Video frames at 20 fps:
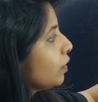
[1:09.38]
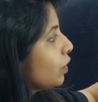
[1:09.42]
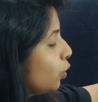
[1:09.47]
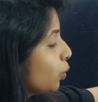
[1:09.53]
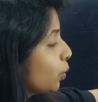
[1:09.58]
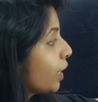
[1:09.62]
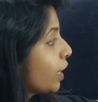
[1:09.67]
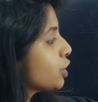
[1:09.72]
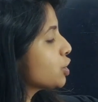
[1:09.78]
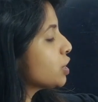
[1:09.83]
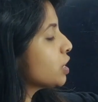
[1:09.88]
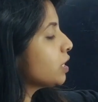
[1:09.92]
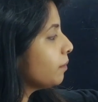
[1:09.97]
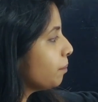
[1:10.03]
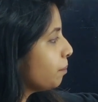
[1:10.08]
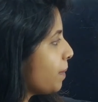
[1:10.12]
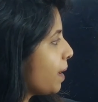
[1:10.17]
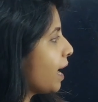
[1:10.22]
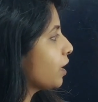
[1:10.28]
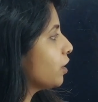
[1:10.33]
Location
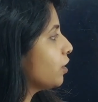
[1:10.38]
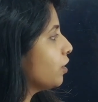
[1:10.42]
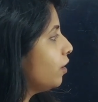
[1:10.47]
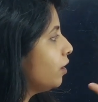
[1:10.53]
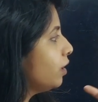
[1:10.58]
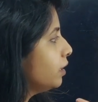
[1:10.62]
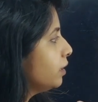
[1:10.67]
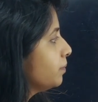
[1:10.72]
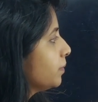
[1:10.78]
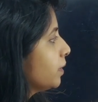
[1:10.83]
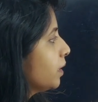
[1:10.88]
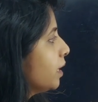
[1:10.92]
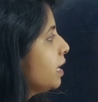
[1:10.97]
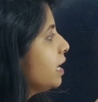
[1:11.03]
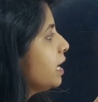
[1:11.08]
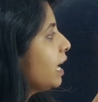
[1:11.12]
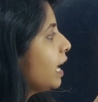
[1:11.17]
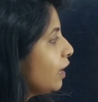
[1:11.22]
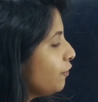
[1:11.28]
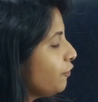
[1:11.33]
Bangalore.
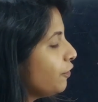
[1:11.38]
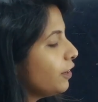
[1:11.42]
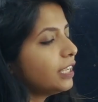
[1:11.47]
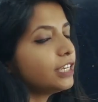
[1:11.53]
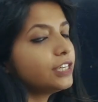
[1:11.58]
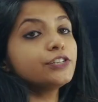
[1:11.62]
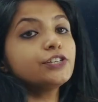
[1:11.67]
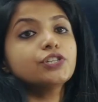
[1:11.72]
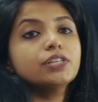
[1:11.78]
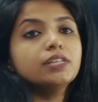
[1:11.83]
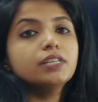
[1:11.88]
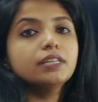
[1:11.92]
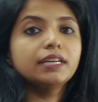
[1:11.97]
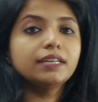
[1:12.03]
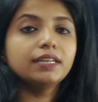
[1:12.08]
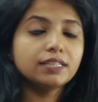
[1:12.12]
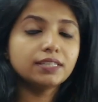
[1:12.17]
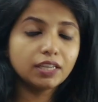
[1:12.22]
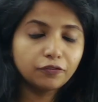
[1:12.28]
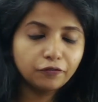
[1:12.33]
Affiliation
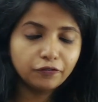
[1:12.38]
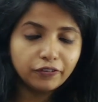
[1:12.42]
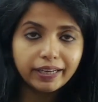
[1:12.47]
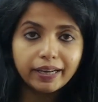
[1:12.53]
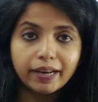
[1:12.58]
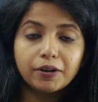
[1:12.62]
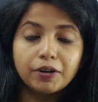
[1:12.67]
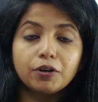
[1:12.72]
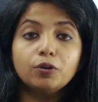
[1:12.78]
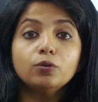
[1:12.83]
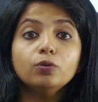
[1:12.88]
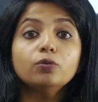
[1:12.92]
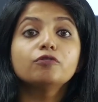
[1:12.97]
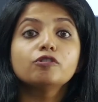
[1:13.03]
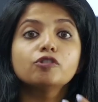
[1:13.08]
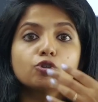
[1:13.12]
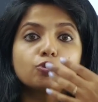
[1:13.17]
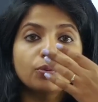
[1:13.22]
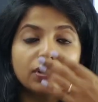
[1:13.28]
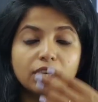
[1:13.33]
it is affiliated to
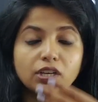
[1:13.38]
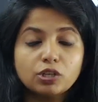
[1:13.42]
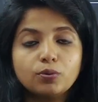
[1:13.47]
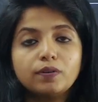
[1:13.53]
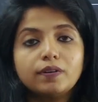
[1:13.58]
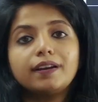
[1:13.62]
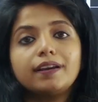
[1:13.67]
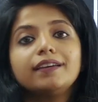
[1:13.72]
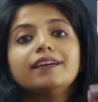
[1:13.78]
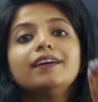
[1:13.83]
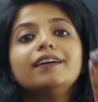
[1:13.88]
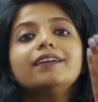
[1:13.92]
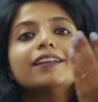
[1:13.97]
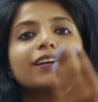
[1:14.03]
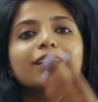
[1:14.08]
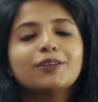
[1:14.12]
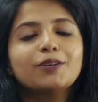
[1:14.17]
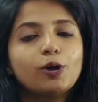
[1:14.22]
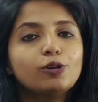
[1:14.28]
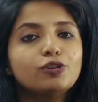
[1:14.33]
Visvesvaraya
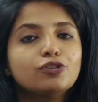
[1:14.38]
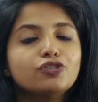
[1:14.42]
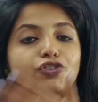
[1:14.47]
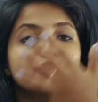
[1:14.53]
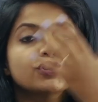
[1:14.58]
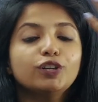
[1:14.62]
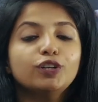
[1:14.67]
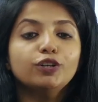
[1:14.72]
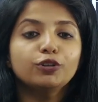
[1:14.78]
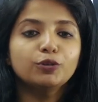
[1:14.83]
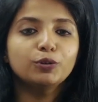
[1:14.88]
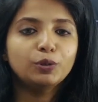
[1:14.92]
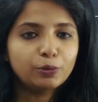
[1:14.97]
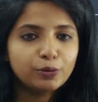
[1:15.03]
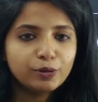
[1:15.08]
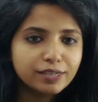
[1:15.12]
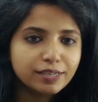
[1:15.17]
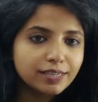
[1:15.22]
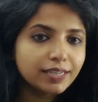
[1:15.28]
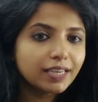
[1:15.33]
Technological
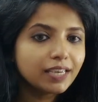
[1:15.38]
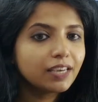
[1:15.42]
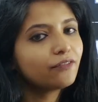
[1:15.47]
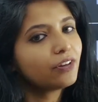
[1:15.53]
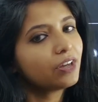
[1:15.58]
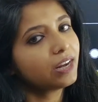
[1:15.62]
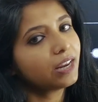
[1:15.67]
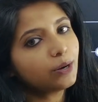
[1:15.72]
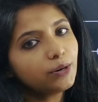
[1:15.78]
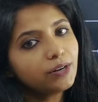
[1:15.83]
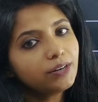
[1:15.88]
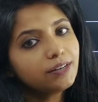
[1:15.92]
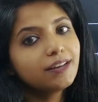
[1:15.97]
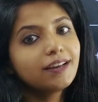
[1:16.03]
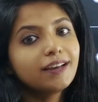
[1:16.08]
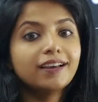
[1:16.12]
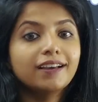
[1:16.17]
University. Very good.